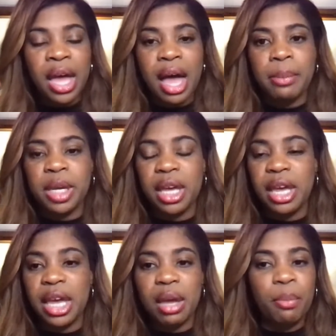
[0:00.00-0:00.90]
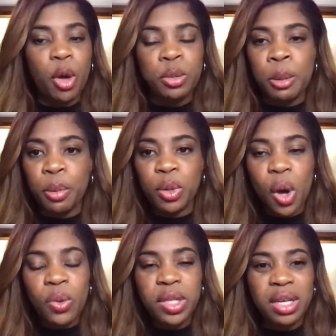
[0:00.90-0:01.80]
I mean, most people
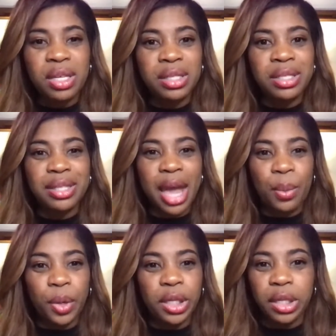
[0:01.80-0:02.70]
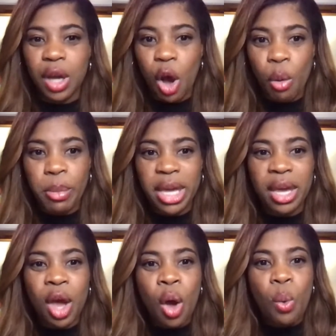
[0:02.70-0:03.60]
know this that really know me.